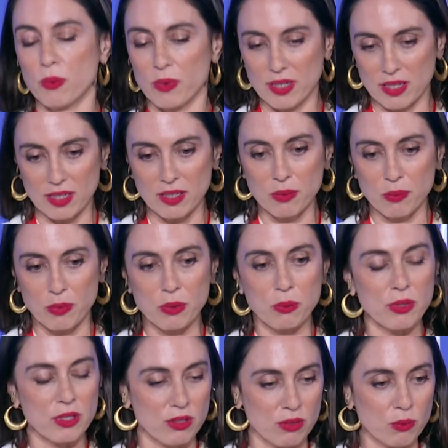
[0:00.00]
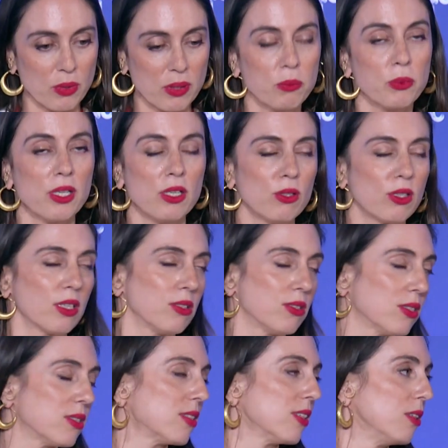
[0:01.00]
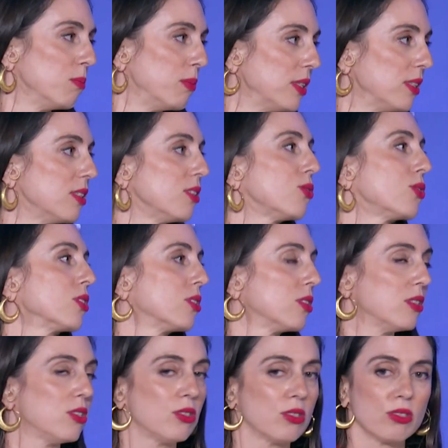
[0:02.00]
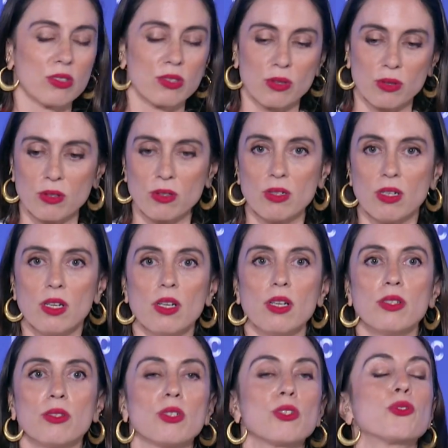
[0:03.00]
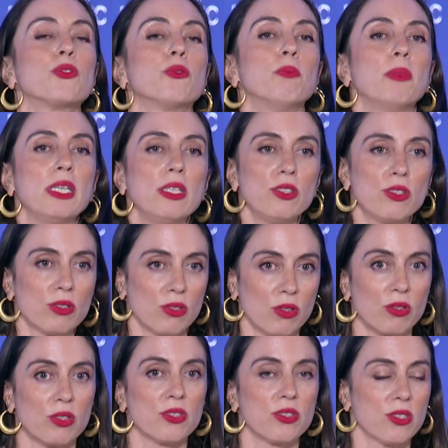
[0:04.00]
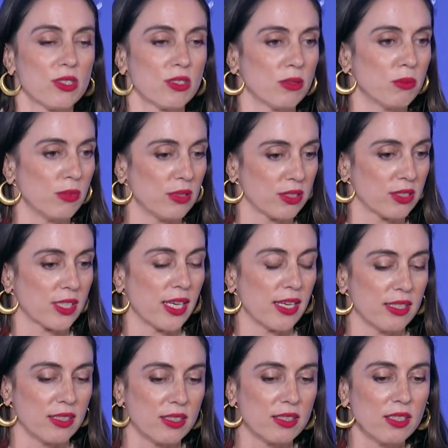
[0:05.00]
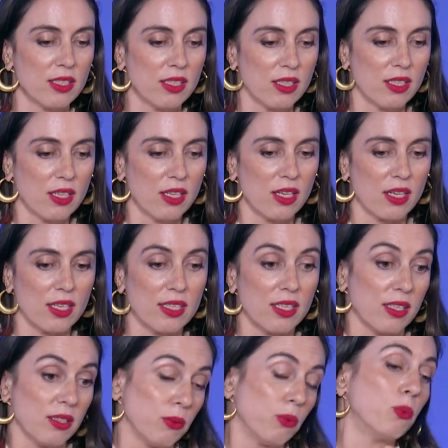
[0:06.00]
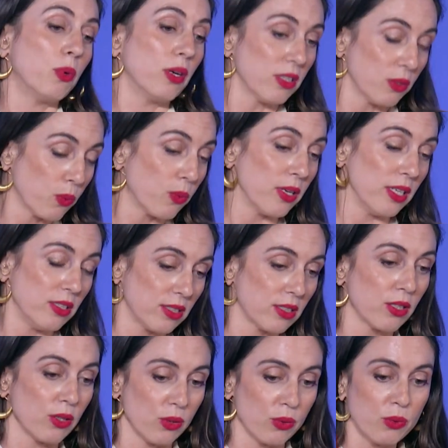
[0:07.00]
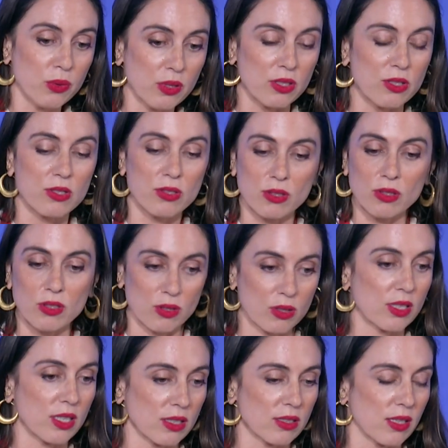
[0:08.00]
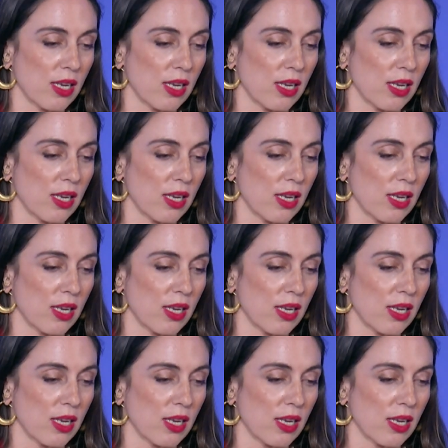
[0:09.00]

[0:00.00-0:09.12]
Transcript: way, when we look at sustainability transitions or transformation on a system scale, one way to go is to look at